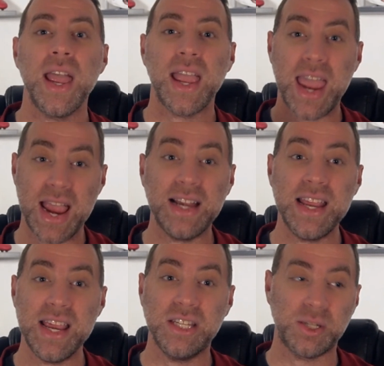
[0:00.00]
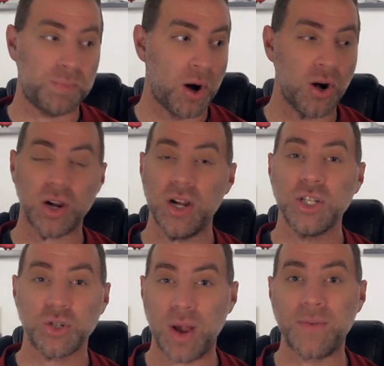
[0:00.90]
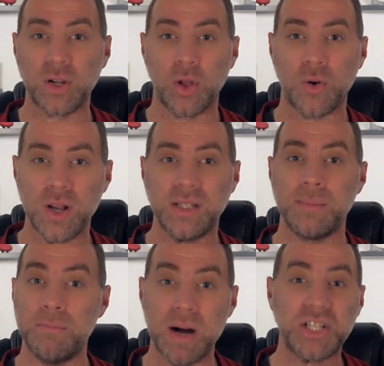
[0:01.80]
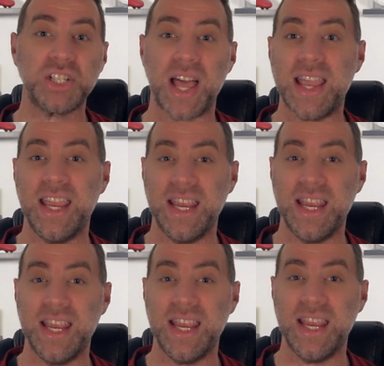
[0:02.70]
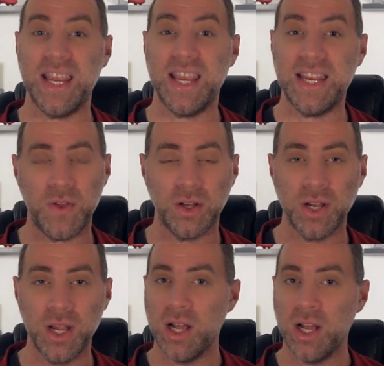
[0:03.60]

Can he spark Trevor Lawrence, much like he did Baker Mayfield?